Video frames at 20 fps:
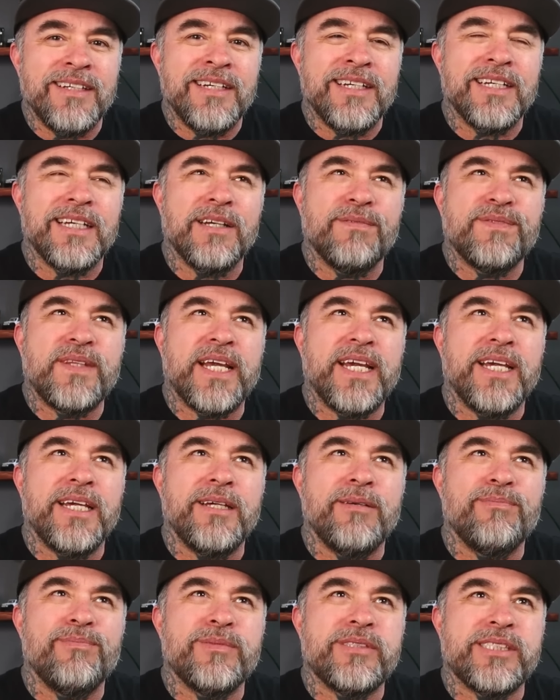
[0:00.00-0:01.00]
If they
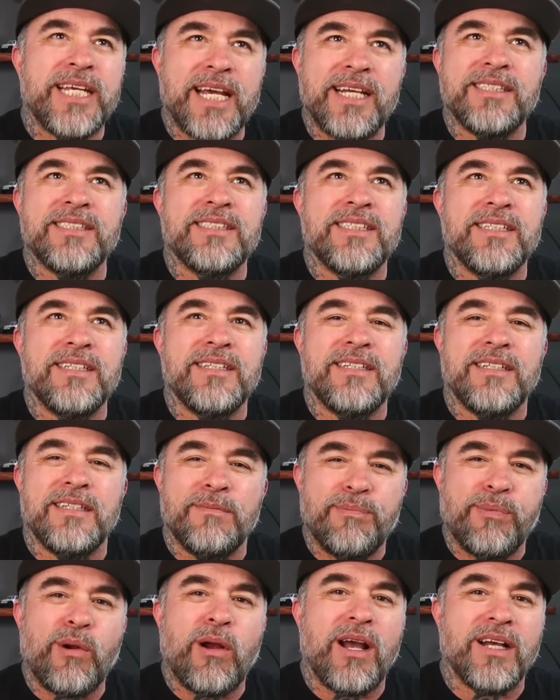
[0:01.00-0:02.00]
tested and
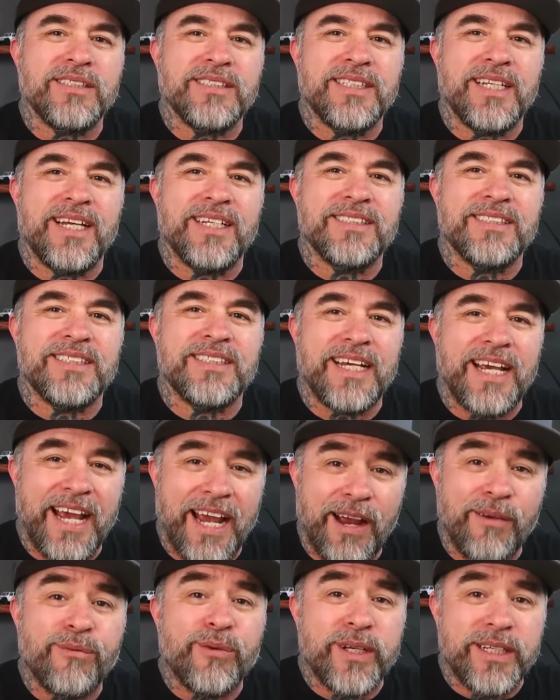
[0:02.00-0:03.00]
processed
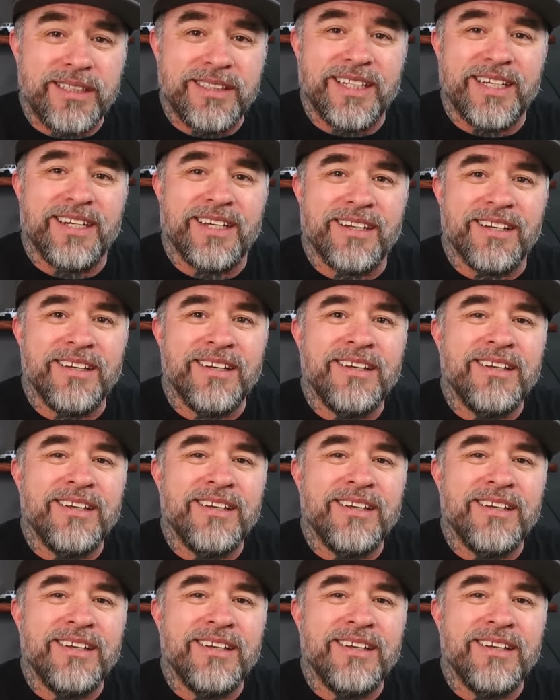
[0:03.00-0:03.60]
everything